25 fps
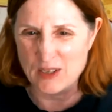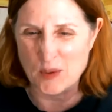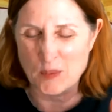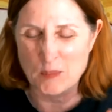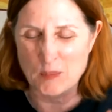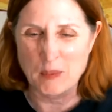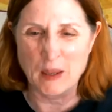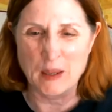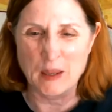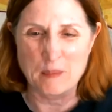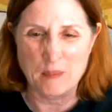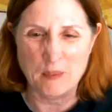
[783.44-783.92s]
your
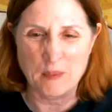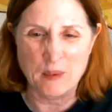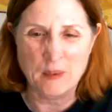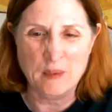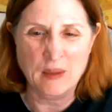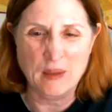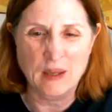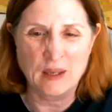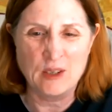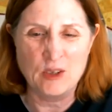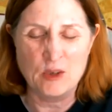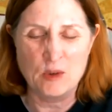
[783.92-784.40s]
paper
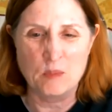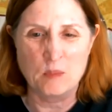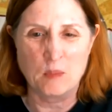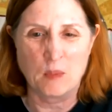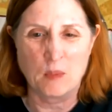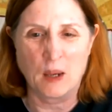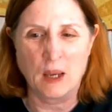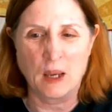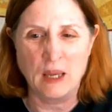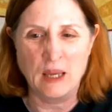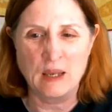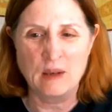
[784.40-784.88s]
that you
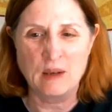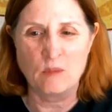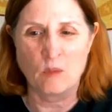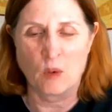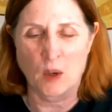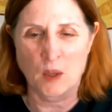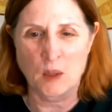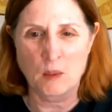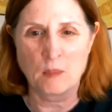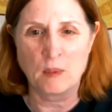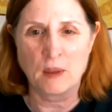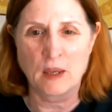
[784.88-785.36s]
might
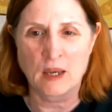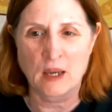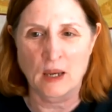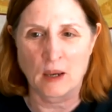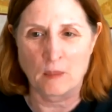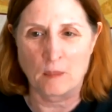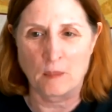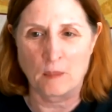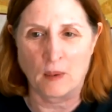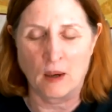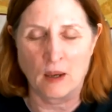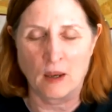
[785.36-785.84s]
want to pick
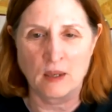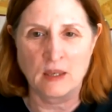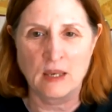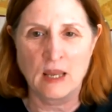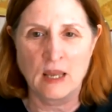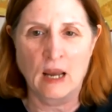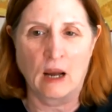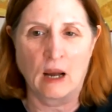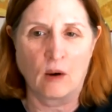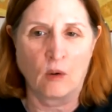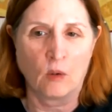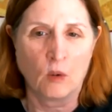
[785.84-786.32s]
up on.
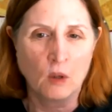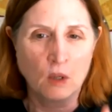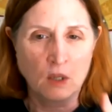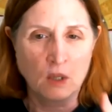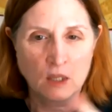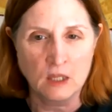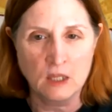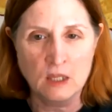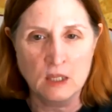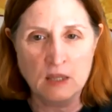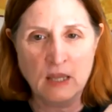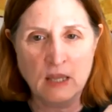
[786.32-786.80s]
Now,
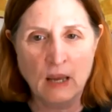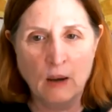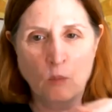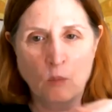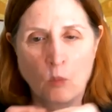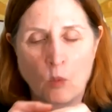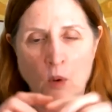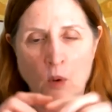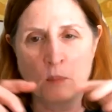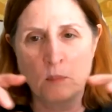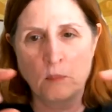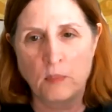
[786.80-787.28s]
in that
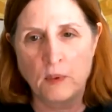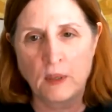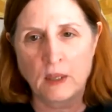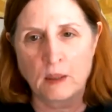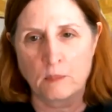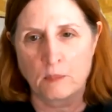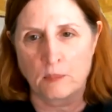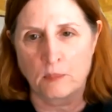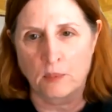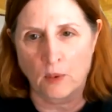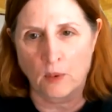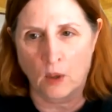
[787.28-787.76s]
one
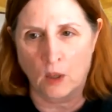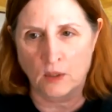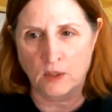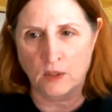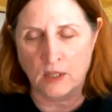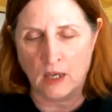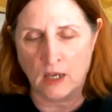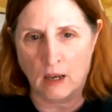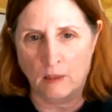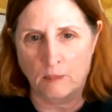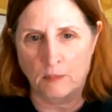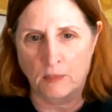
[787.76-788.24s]
big broad
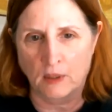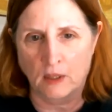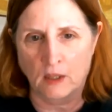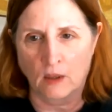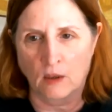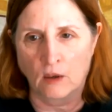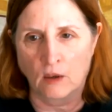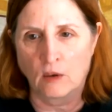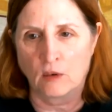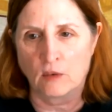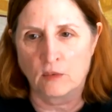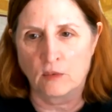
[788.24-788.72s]
topic
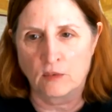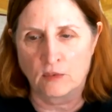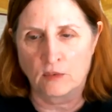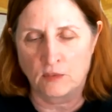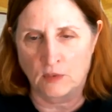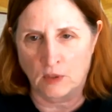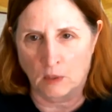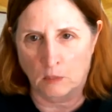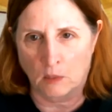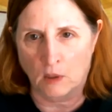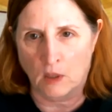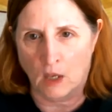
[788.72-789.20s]
of
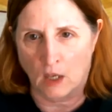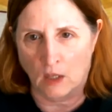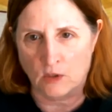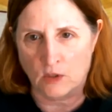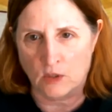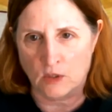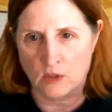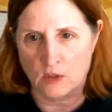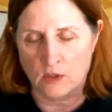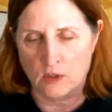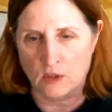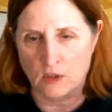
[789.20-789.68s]
double
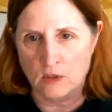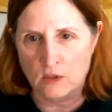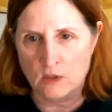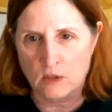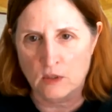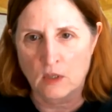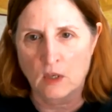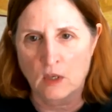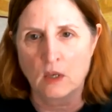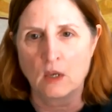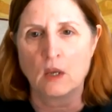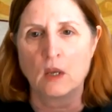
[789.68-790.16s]
consciousness,
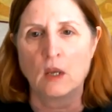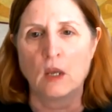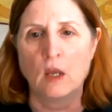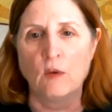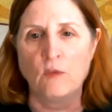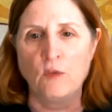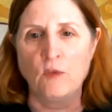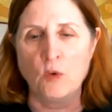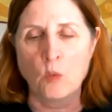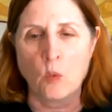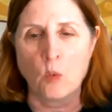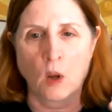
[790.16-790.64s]

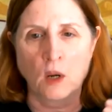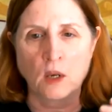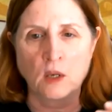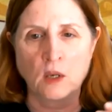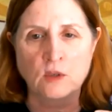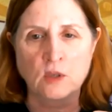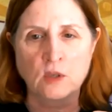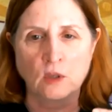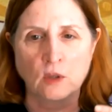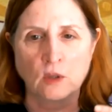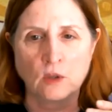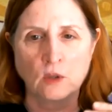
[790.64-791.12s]
if you
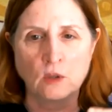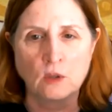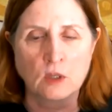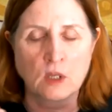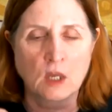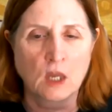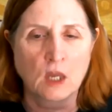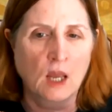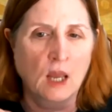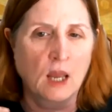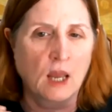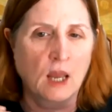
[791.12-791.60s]
wanted to
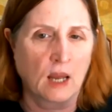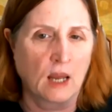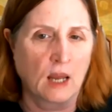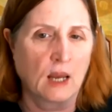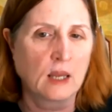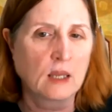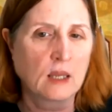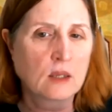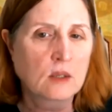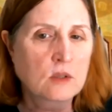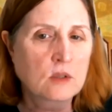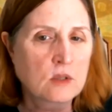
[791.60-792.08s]
look
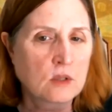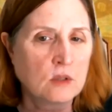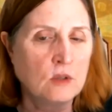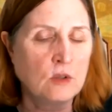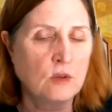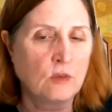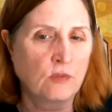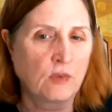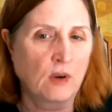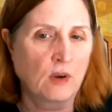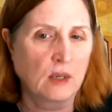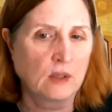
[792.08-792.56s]
at, and
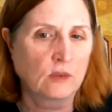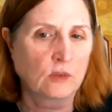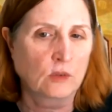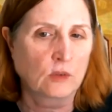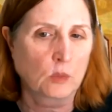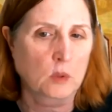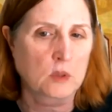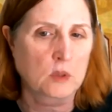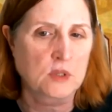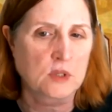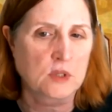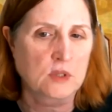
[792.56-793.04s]
you find
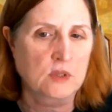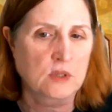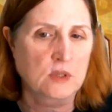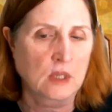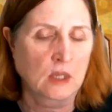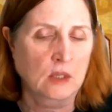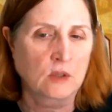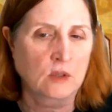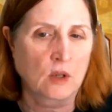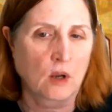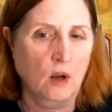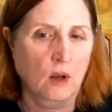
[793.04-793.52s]
sources
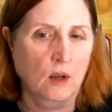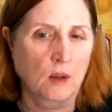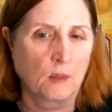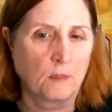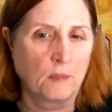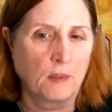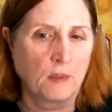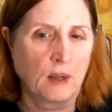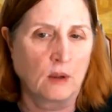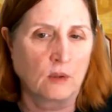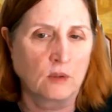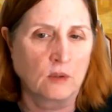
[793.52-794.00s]
that talk
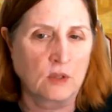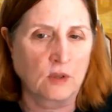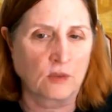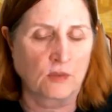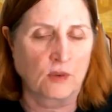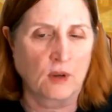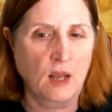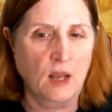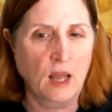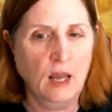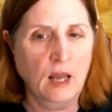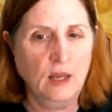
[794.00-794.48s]
about
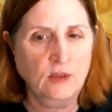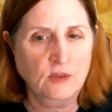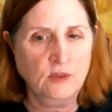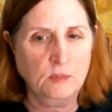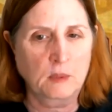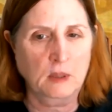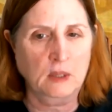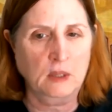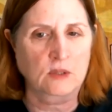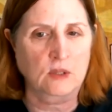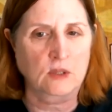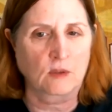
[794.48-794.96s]
different
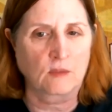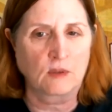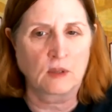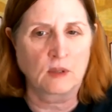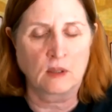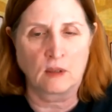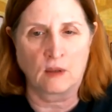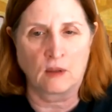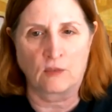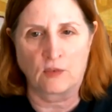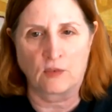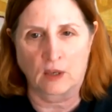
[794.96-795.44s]
aspects of
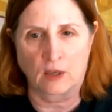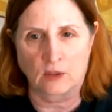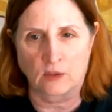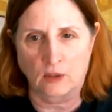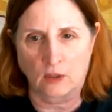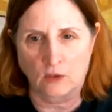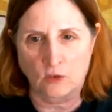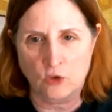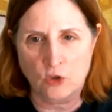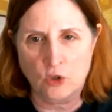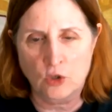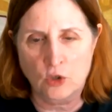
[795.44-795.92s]
it, effects
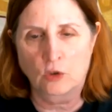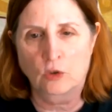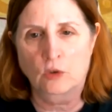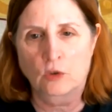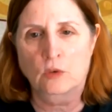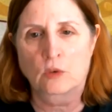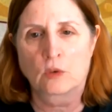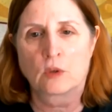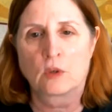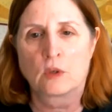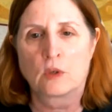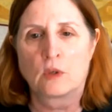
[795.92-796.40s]
on
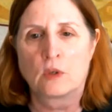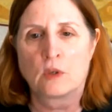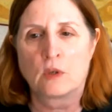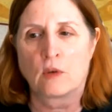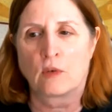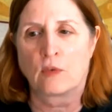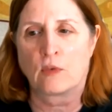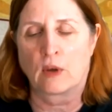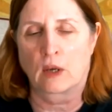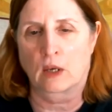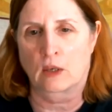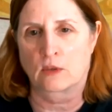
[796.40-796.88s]
children,
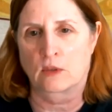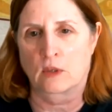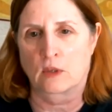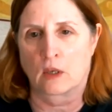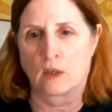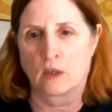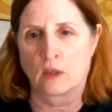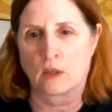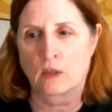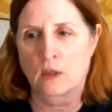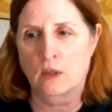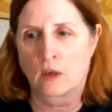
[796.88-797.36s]
effects
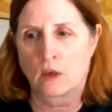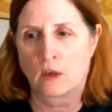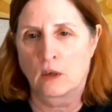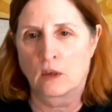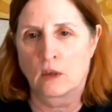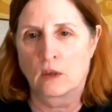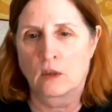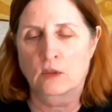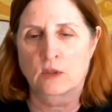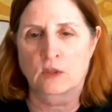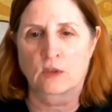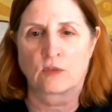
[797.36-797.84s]
on
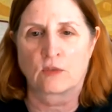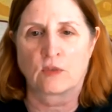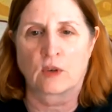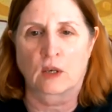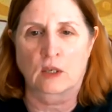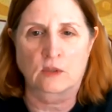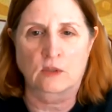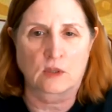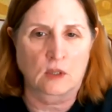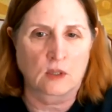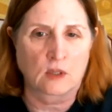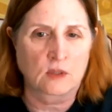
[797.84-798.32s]
adults,
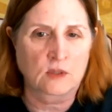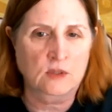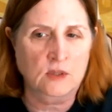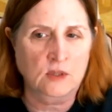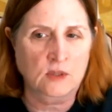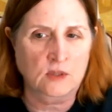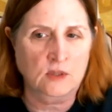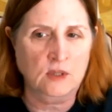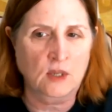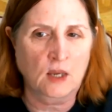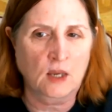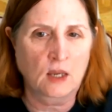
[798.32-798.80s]
effects on
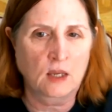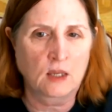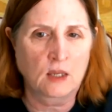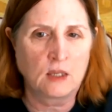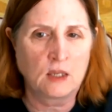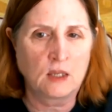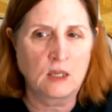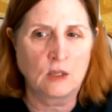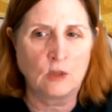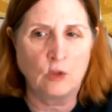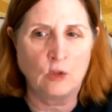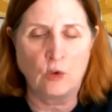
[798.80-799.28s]

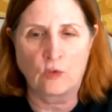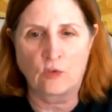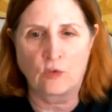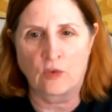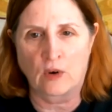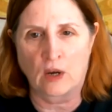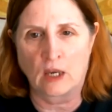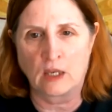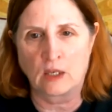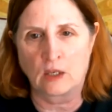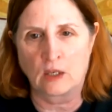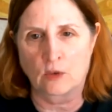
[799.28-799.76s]
society, and you
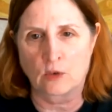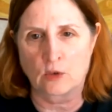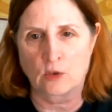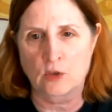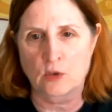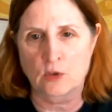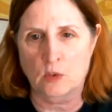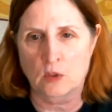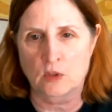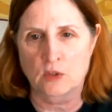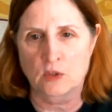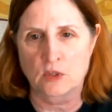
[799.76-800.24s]
find other
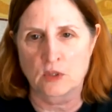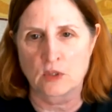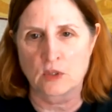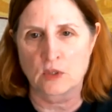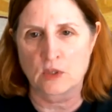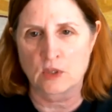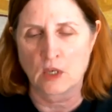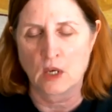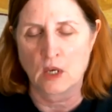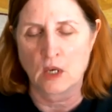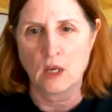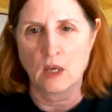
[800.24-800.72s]

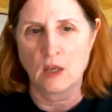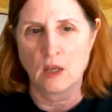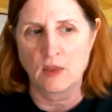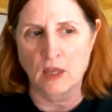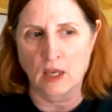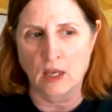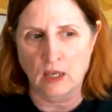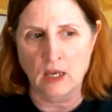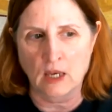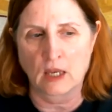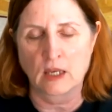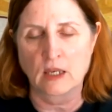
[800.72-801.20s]
sources
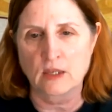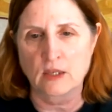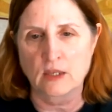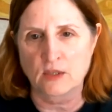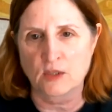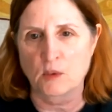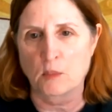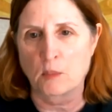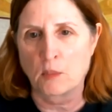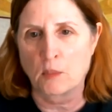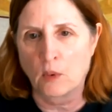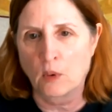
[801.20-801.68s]
that kind of
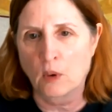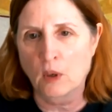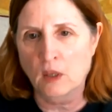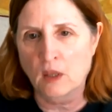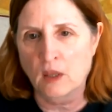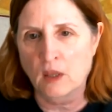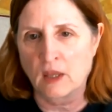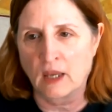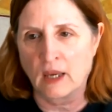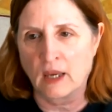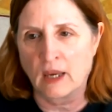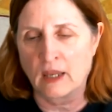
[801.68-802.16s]

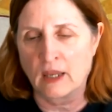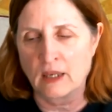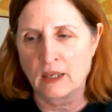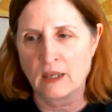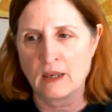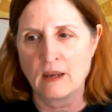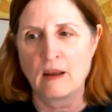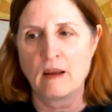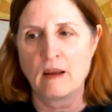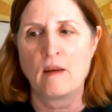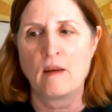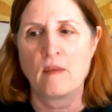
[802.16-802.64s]
support that,
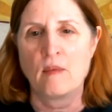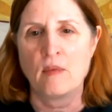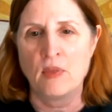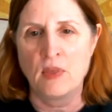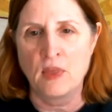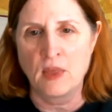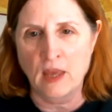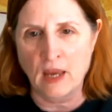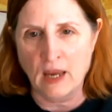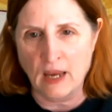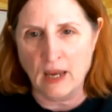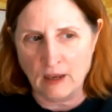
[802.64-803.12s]

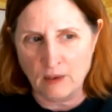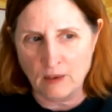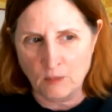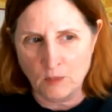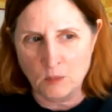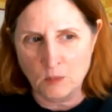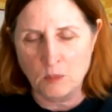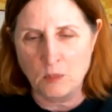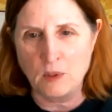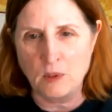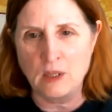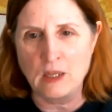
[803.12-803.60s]
that
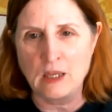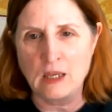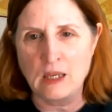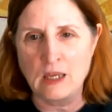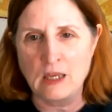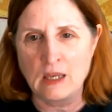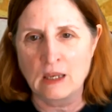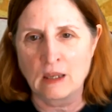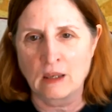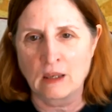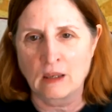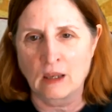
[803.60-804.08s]
would
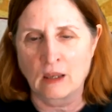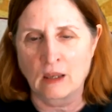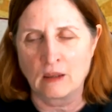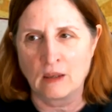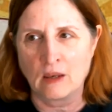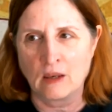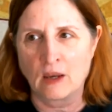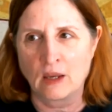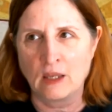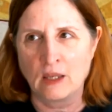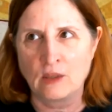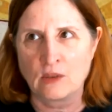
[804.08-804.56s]
be a
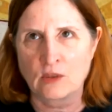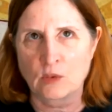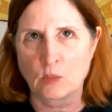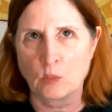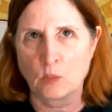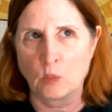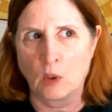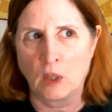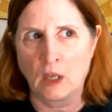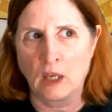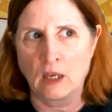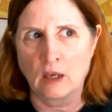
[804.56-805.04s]
nice
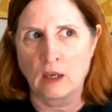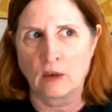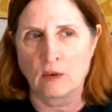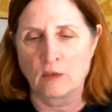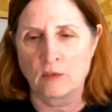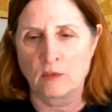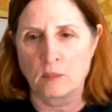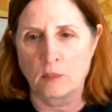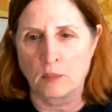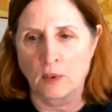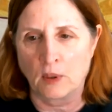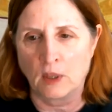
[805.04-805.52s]
way
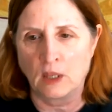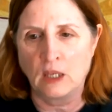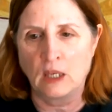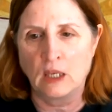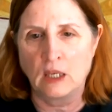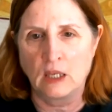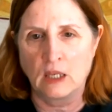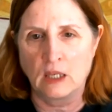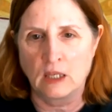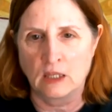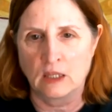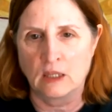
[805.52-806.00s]
of
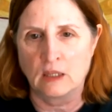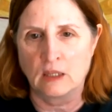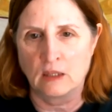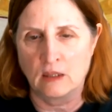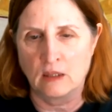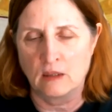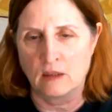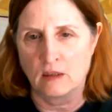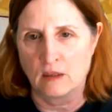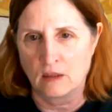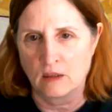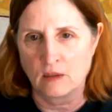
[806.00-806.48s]
bringing
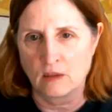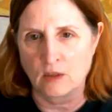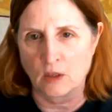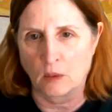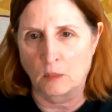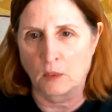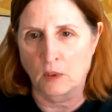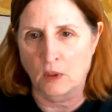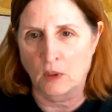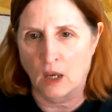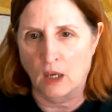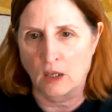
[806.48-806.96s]
in
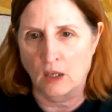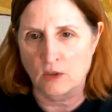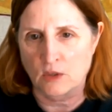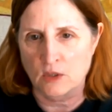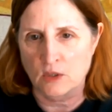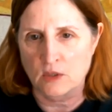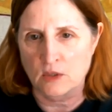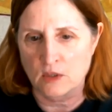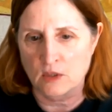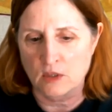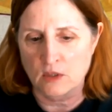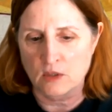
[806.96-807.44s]
double
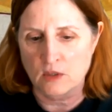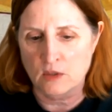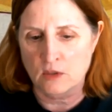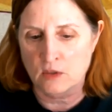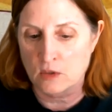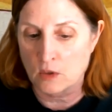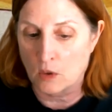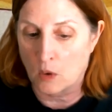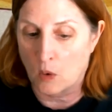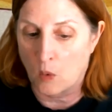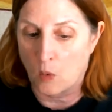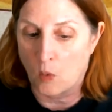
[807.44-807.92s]
consciousness.
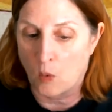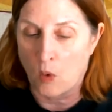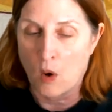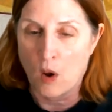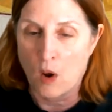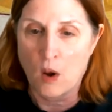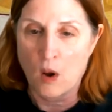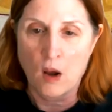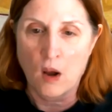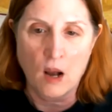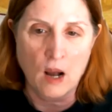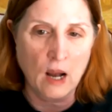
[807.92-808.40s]
So
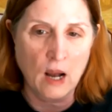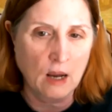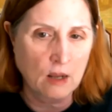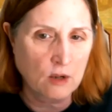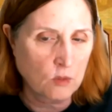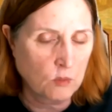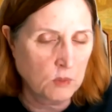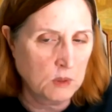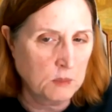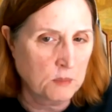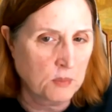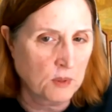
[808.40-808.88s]
how
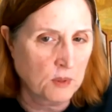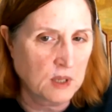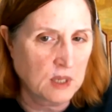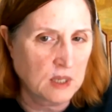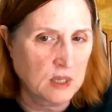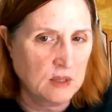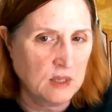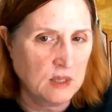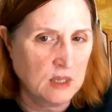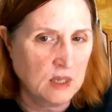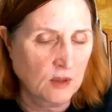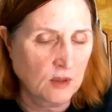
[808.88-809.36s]
do we bring
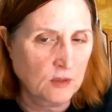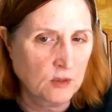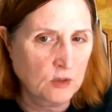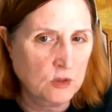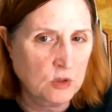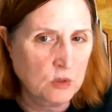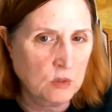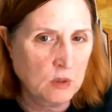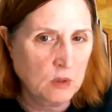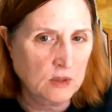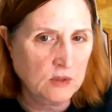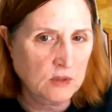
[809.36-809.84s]
in the other
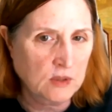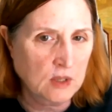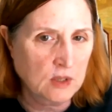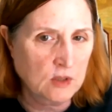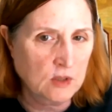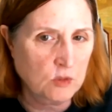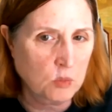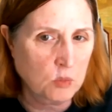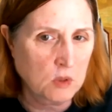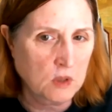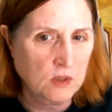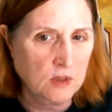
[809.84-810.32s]
2
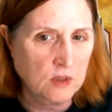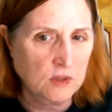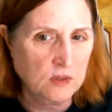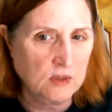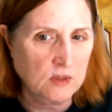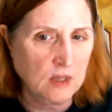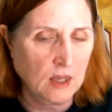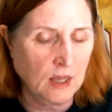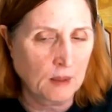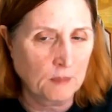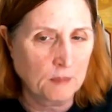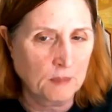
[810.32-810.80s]
essays with this
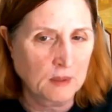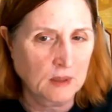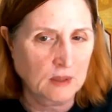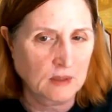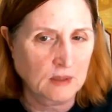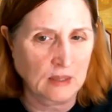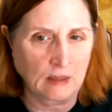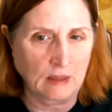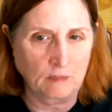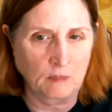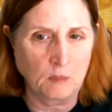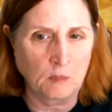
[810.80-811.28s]
topic?
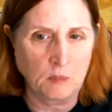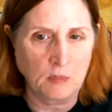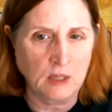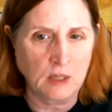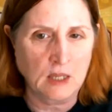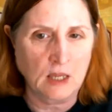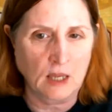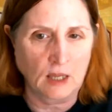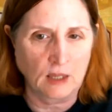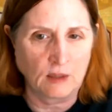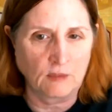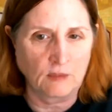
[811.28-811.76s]
That would be
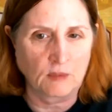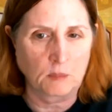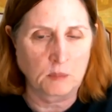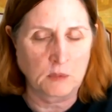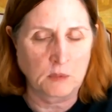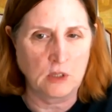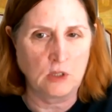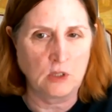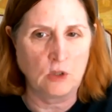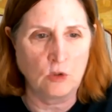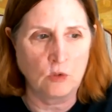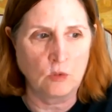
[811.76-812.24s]
kind of up
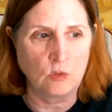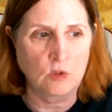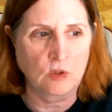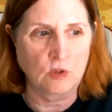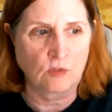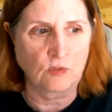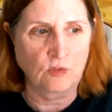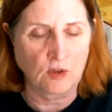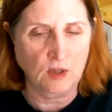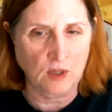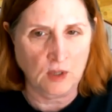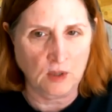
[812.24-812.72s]
to you to
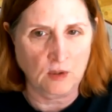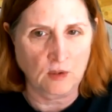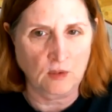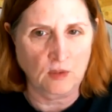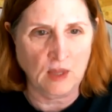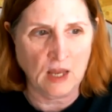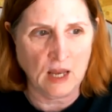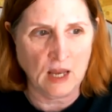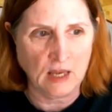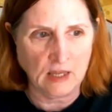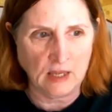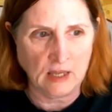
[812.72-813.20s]
figure
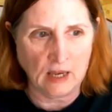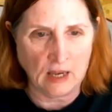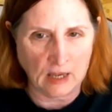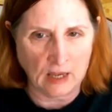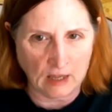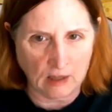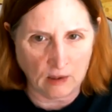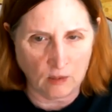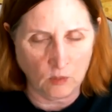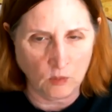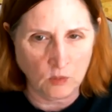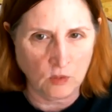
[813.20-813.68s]
that
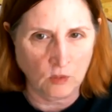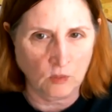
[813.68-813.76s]
out.